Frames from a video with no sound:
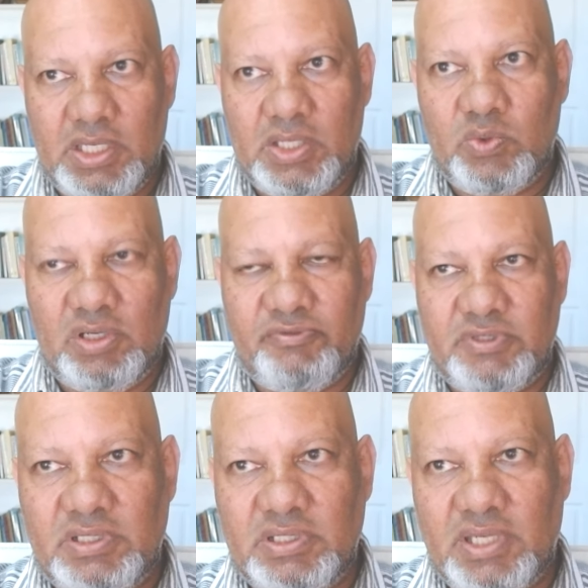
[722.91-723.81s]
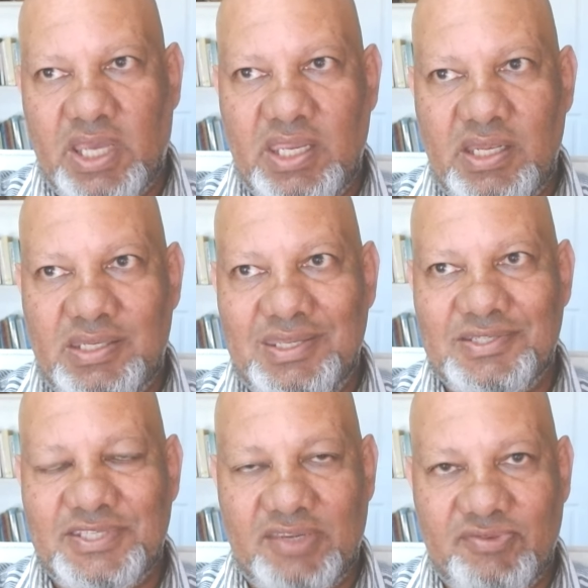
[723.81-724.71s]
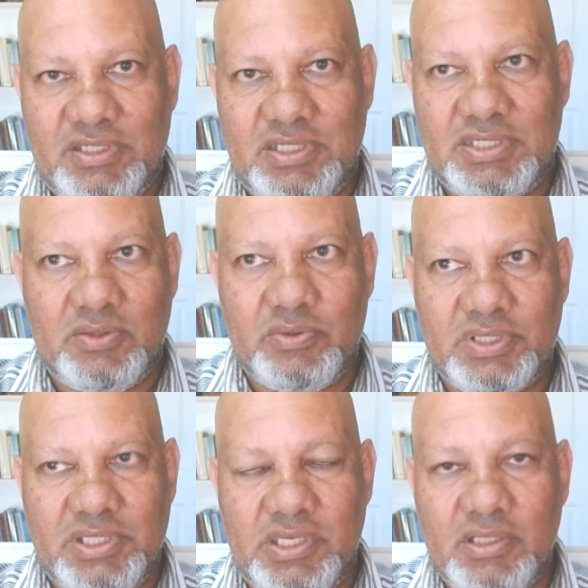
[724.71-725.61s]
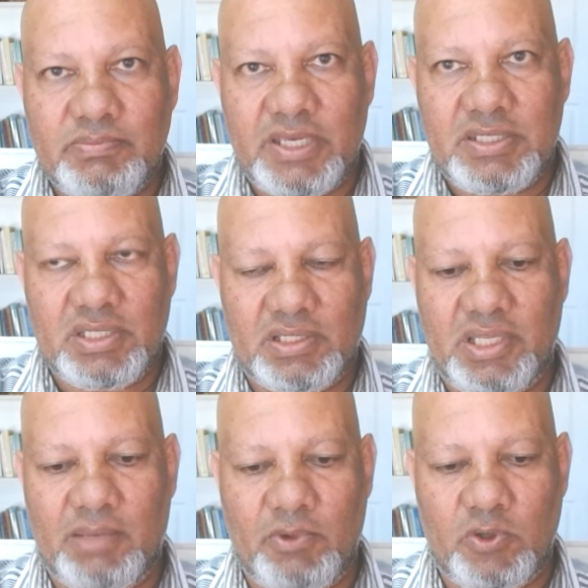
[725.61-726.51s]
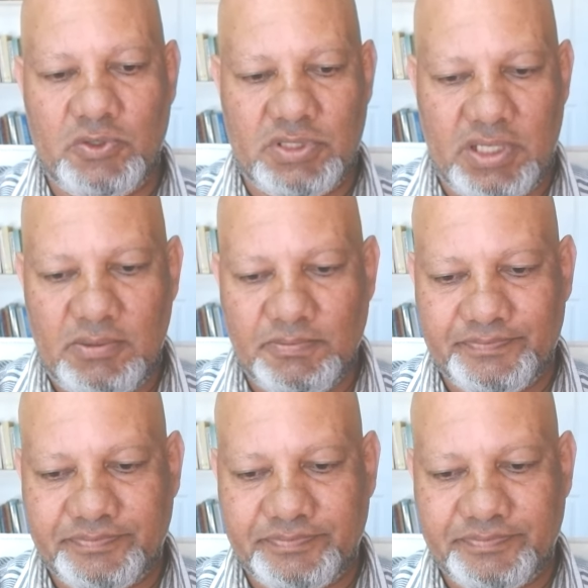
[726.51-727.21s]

who lived 1970s. He was killed by Saddam Hussein.